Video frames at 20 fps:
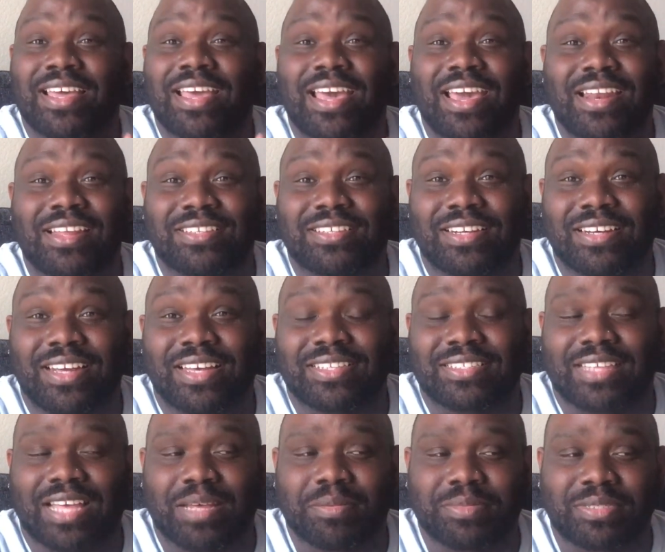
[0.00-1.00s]
And until the next
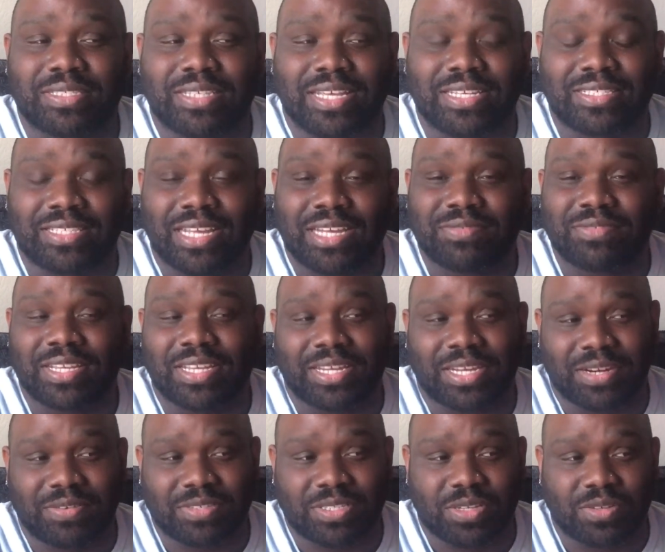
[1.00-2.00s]
time, stay safe, take
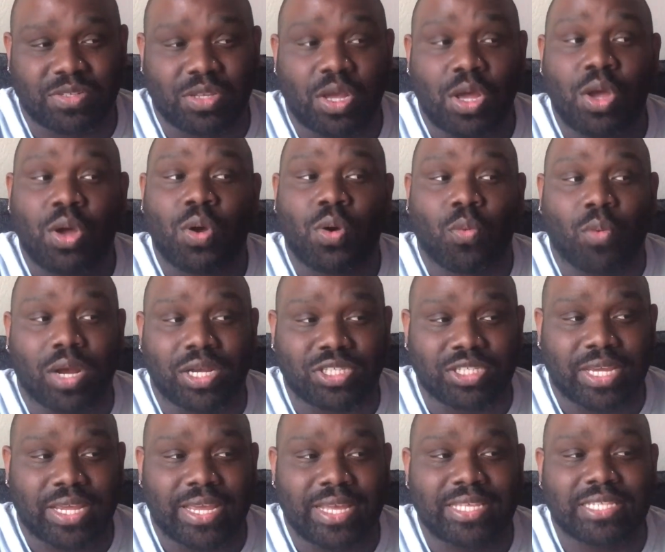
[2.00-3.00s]
care of yourselves, wash
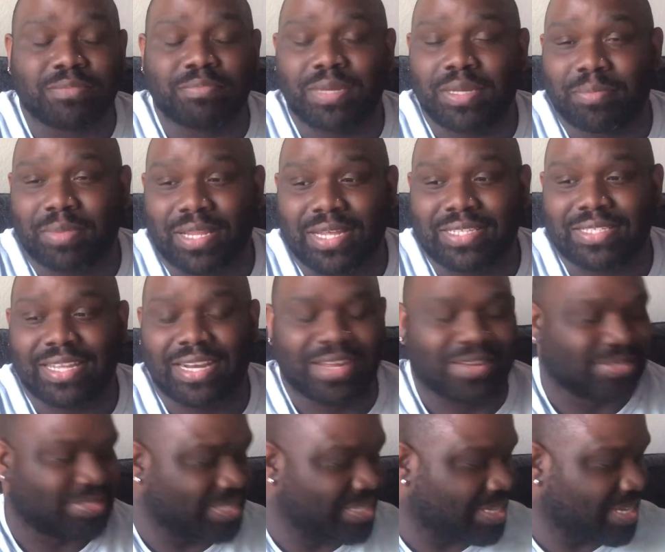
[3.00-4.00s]
your hands, be blessed, and
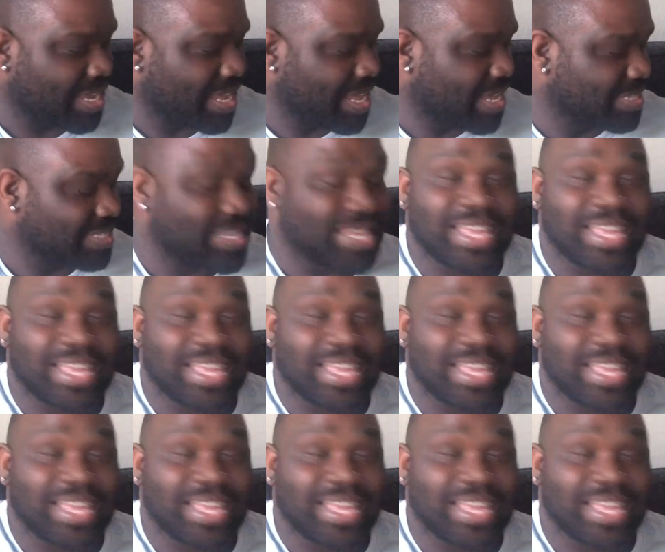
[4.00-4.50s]
I'll see you guys